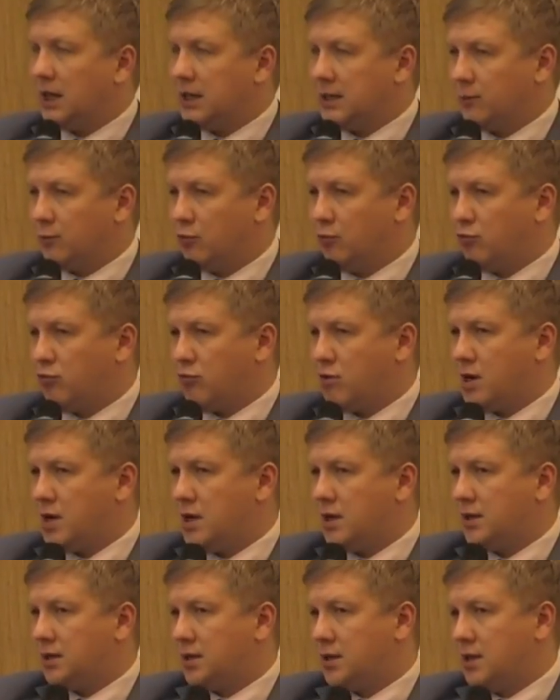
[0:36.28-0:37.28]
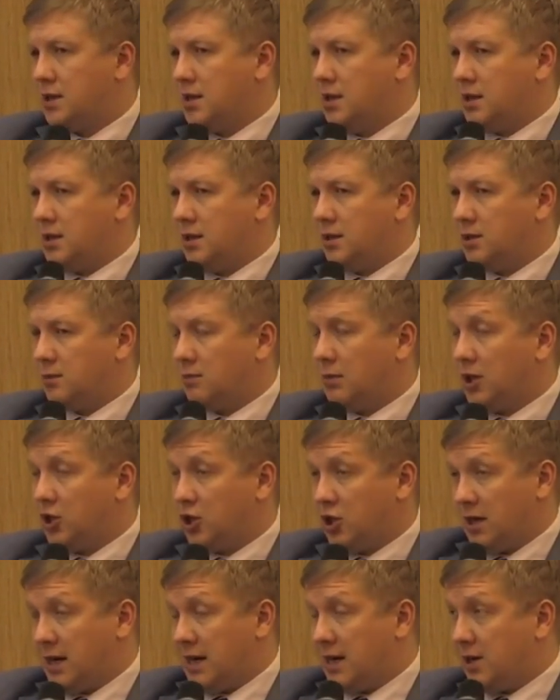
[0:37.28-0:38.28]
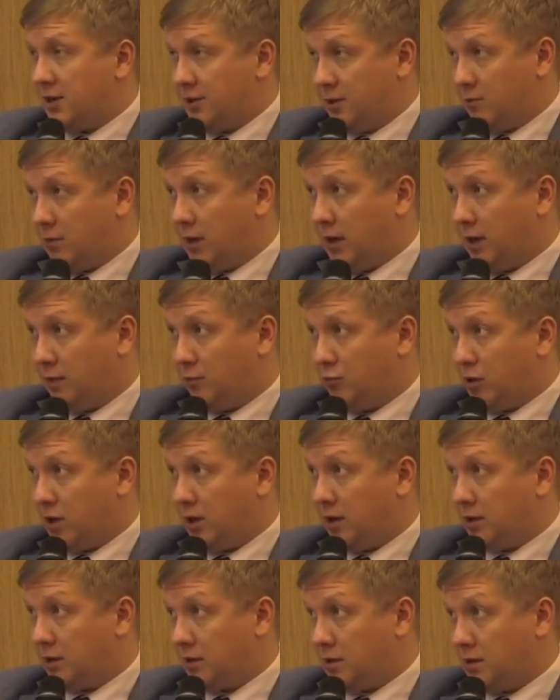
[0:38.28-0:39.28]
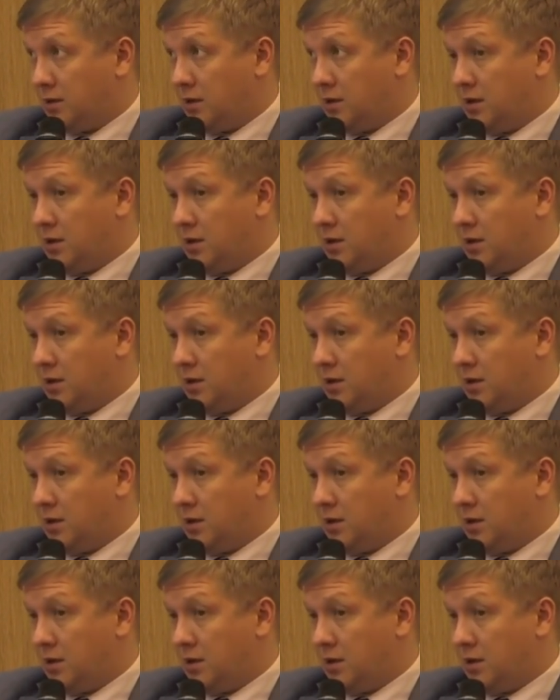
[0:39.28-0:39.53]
Gazprom price is much higher than market price.